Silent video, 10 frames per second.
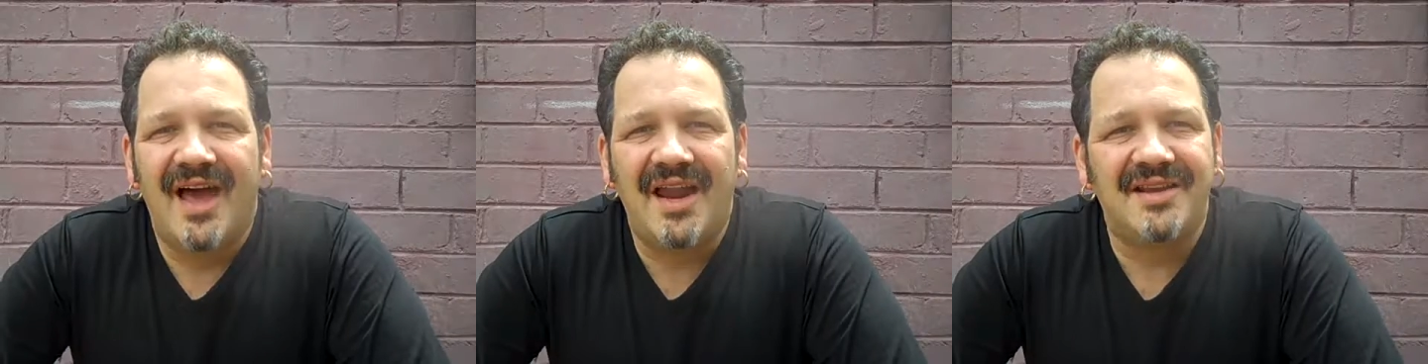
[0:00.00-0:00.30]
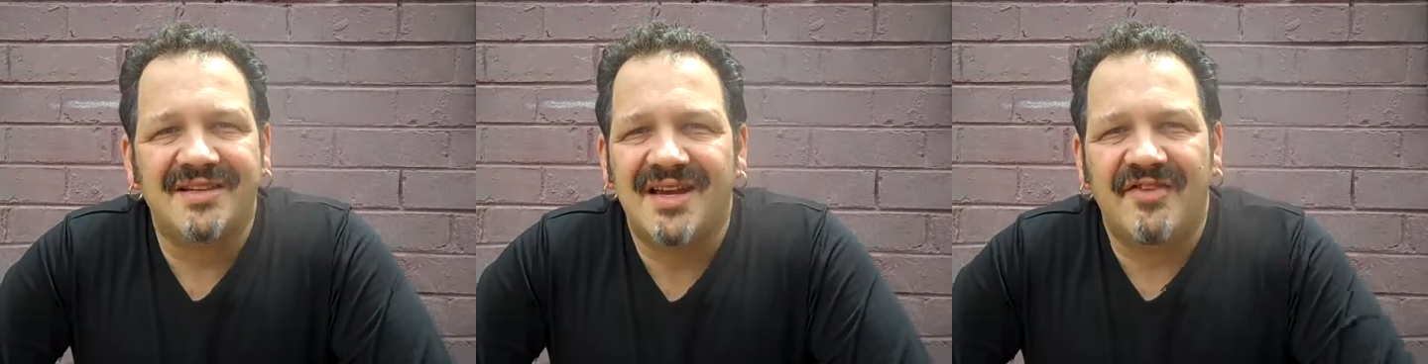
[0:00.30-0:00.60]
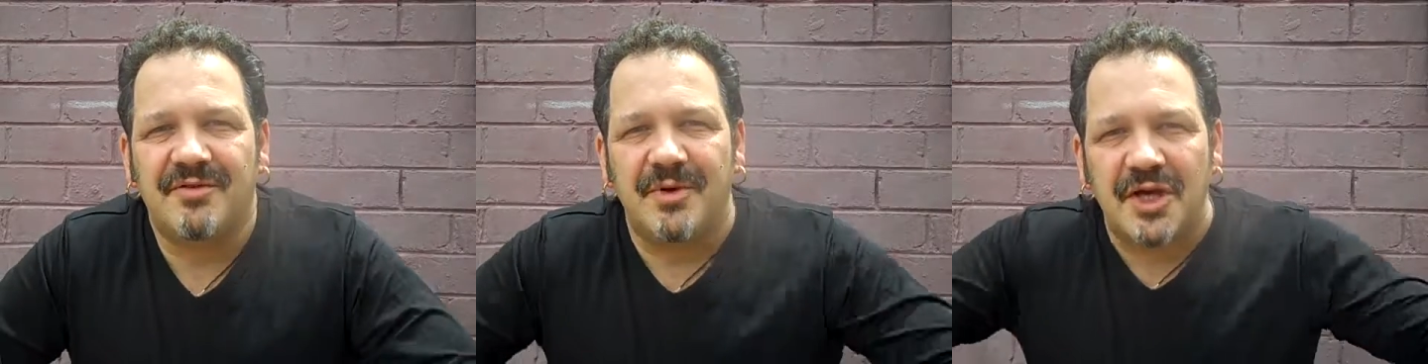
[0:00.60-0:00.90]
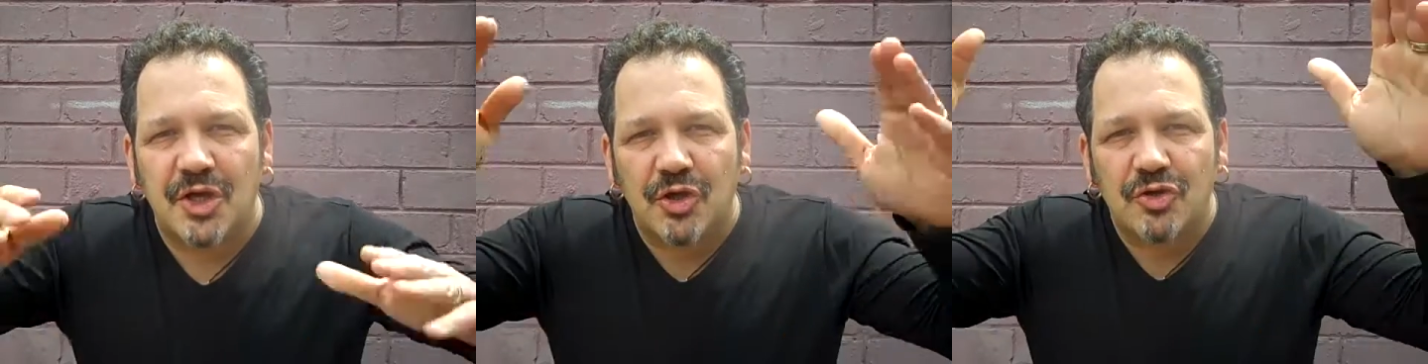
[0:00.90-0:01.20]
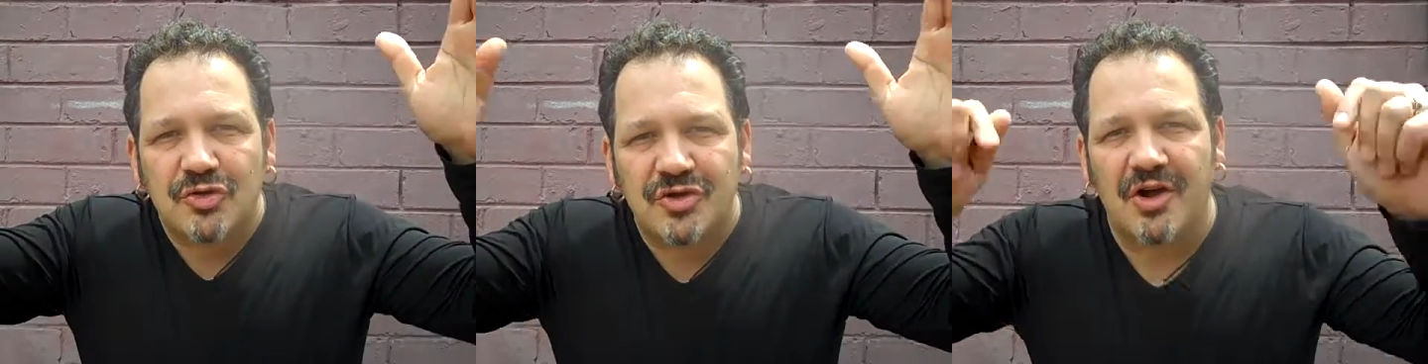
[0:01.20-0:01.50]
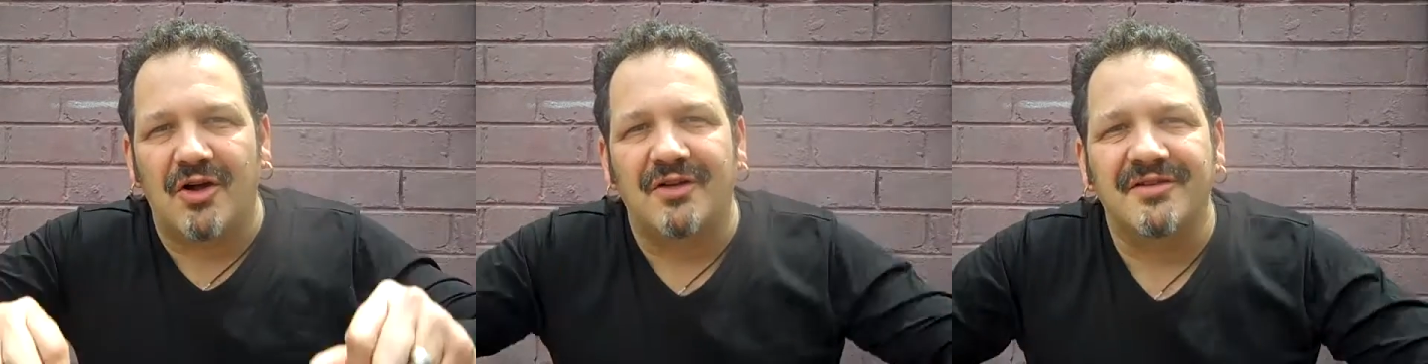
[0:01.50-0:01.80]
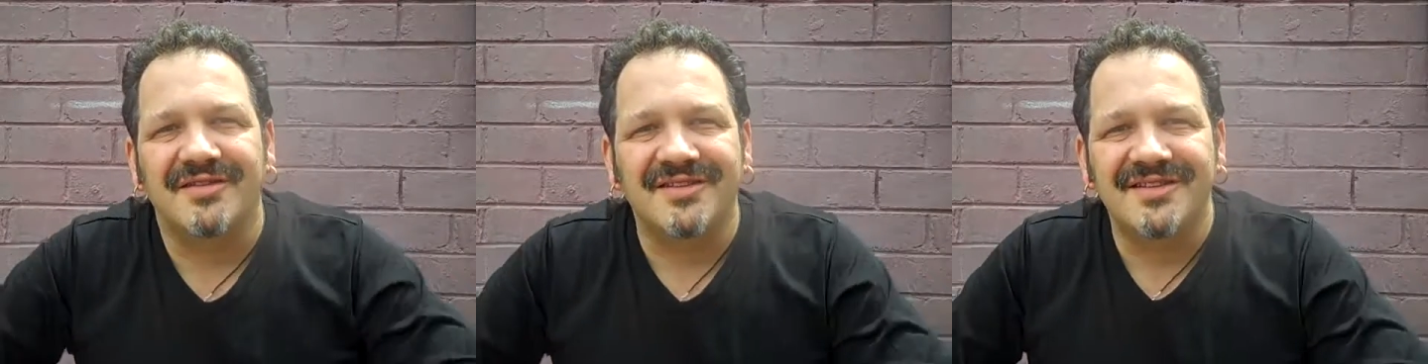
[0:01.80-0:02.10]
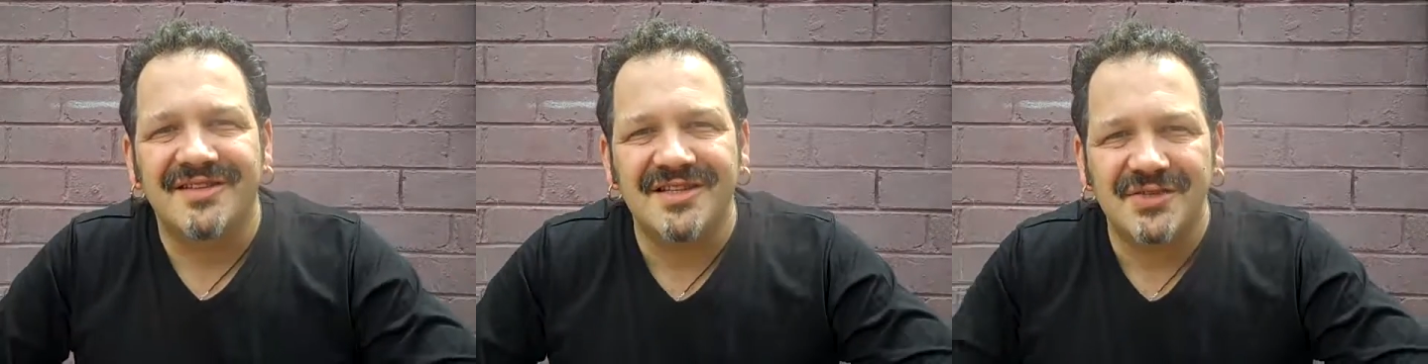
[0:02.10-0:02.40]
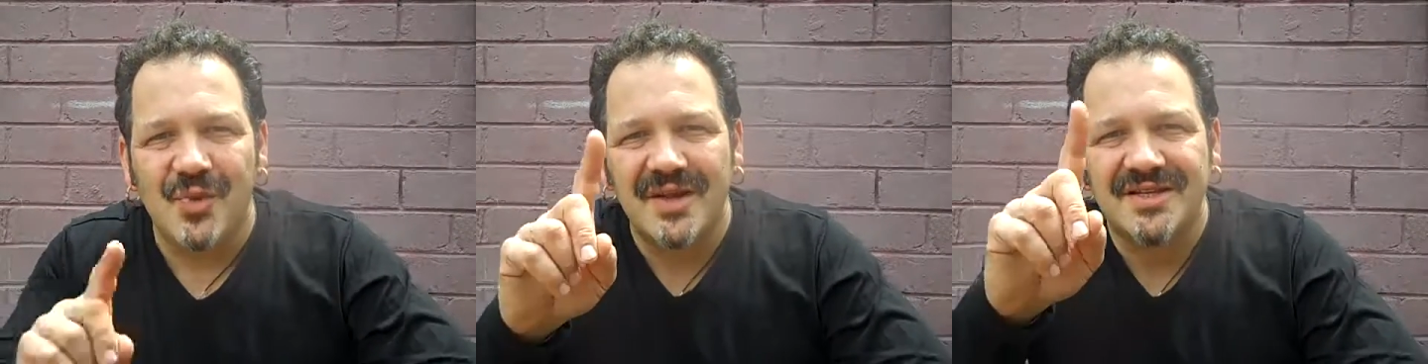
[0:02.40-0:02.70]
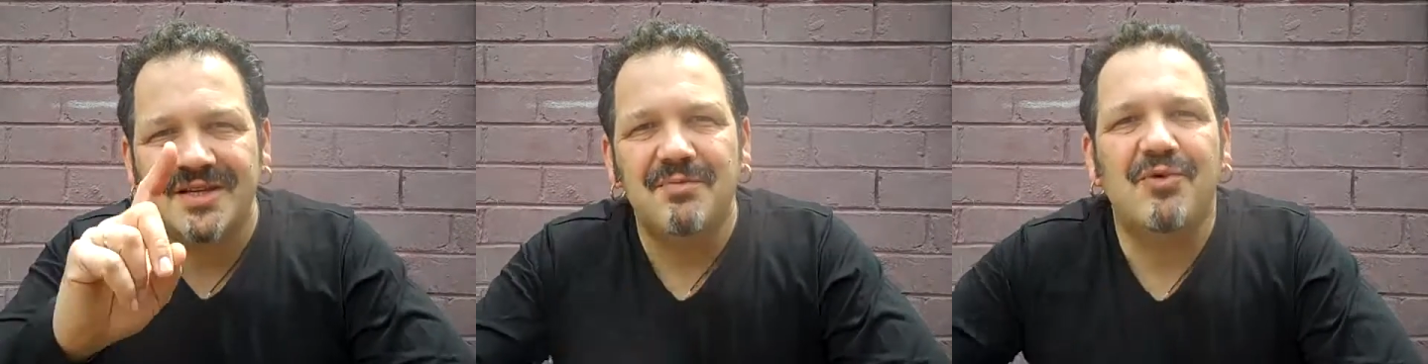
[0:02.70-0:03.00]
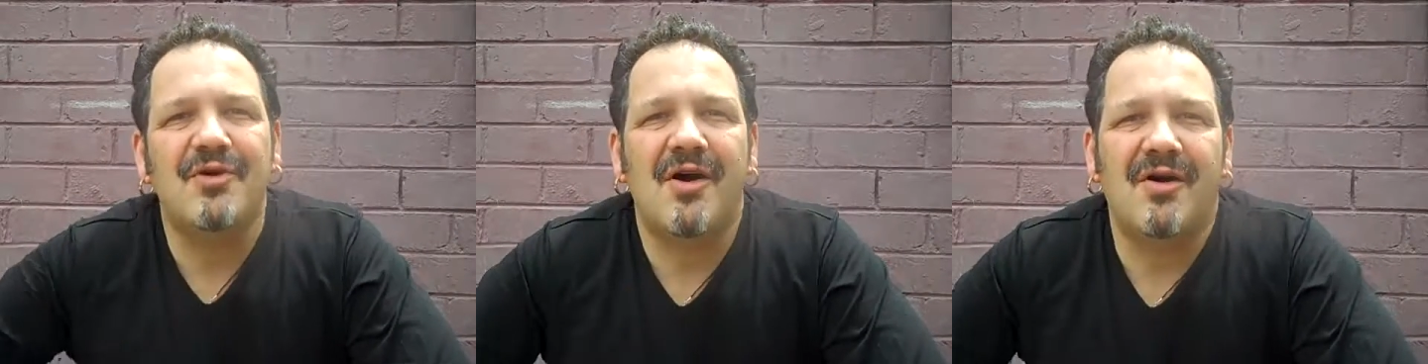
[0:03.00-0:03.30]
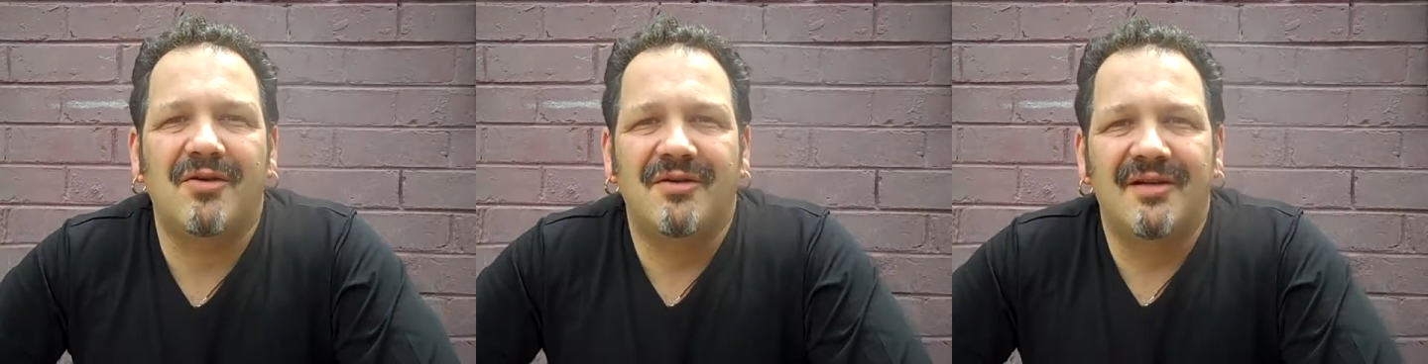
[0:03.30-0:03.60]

And it doesn't have to be a huge goal, just one simple goal.